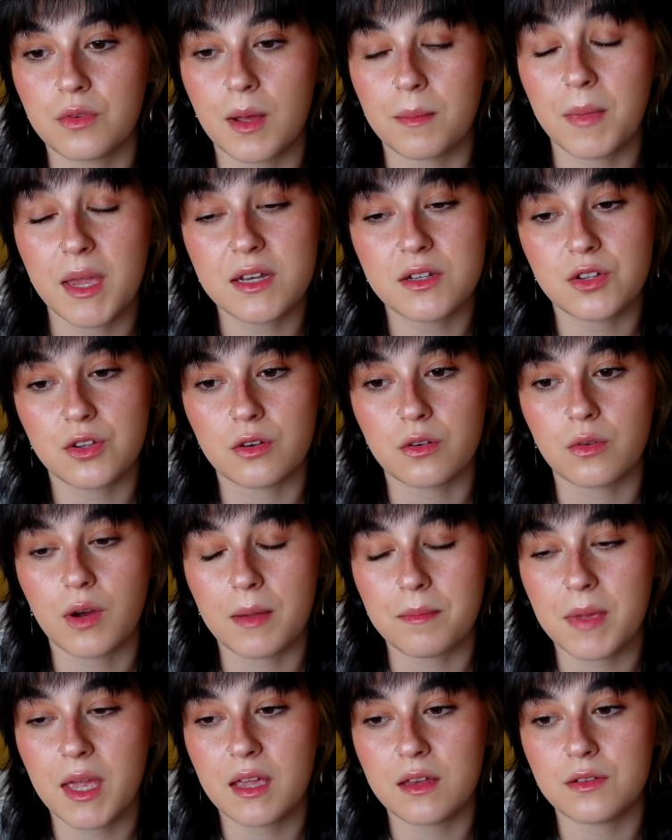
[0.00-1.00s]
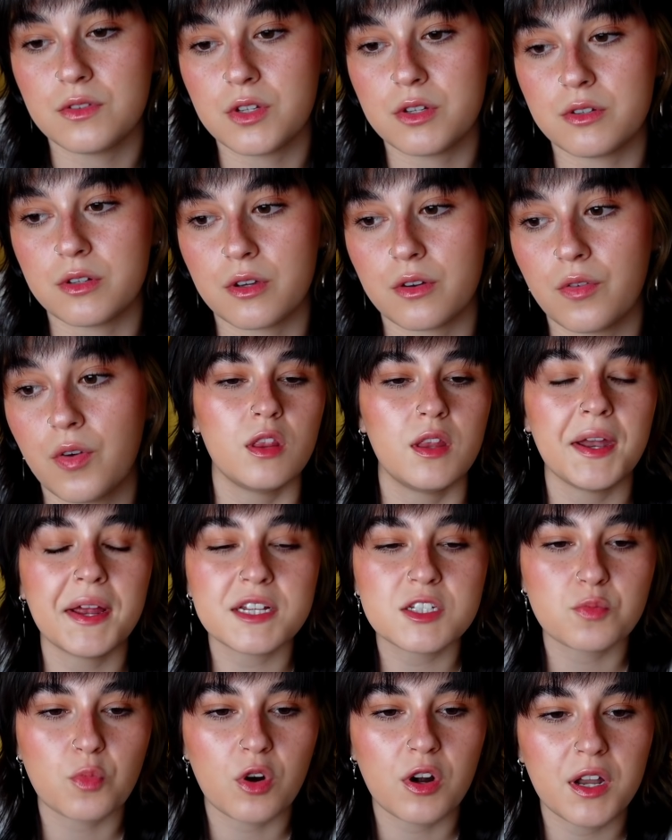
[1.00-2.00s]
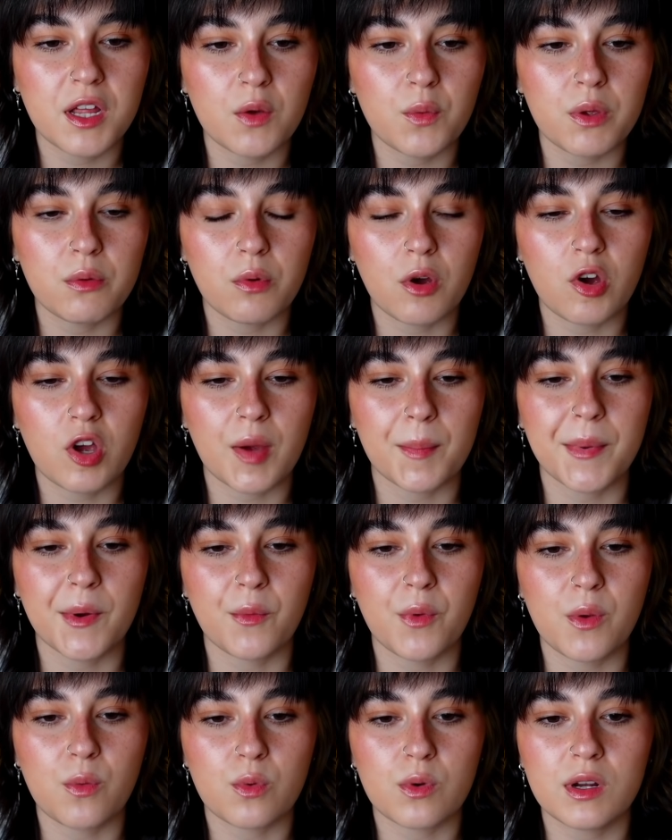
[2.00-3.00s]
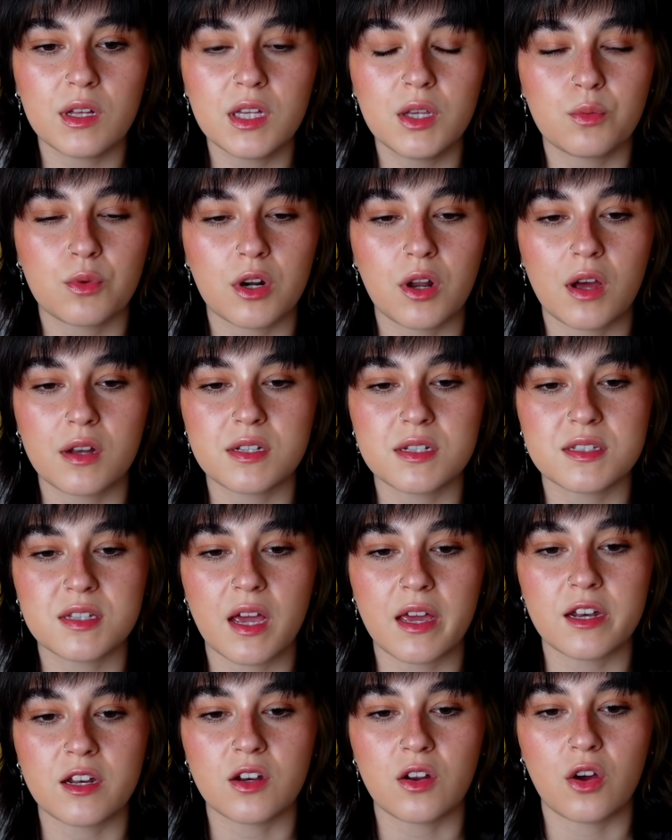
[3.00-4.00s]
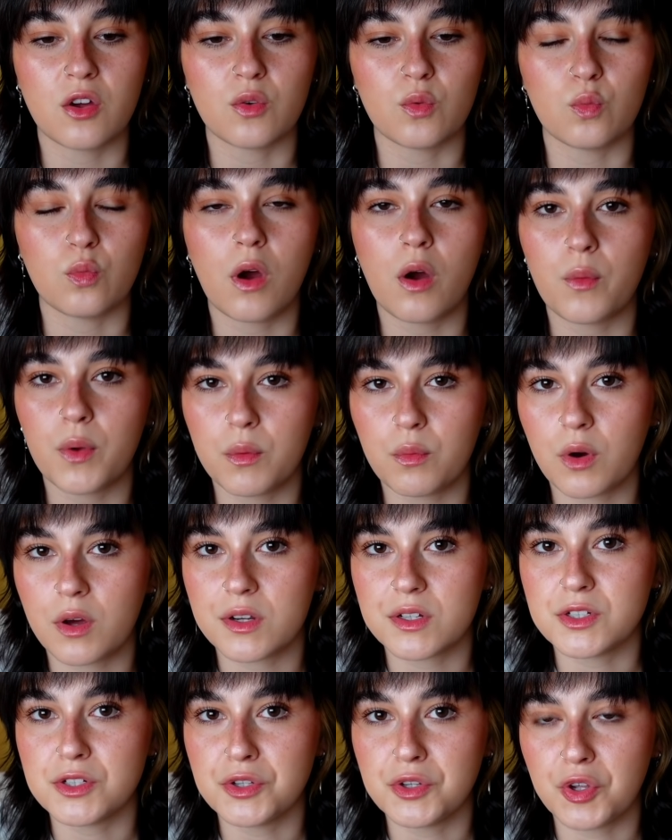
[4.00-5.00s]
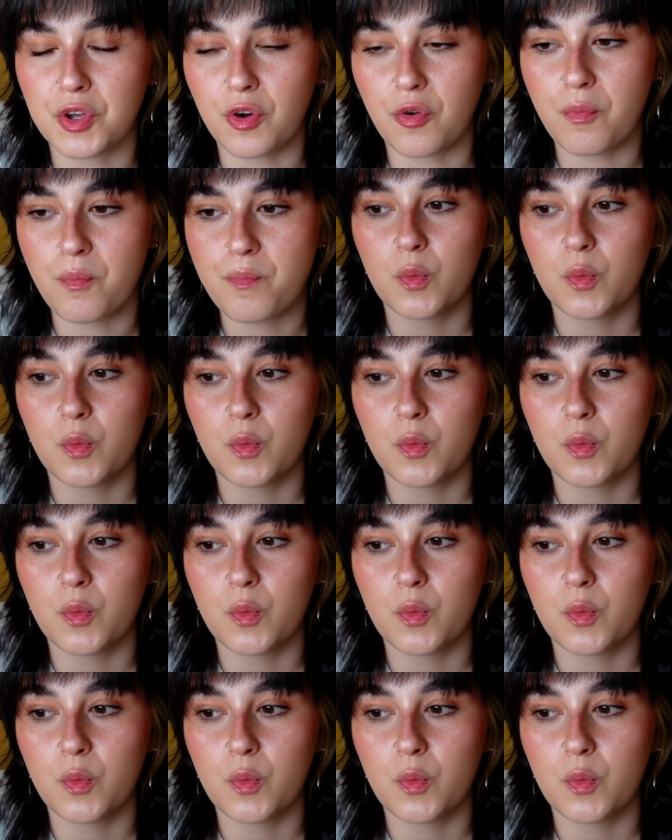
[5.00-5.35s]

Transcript: I made do. I made do do. The next morning, we woke up and we really were not decided on what we wanted to do.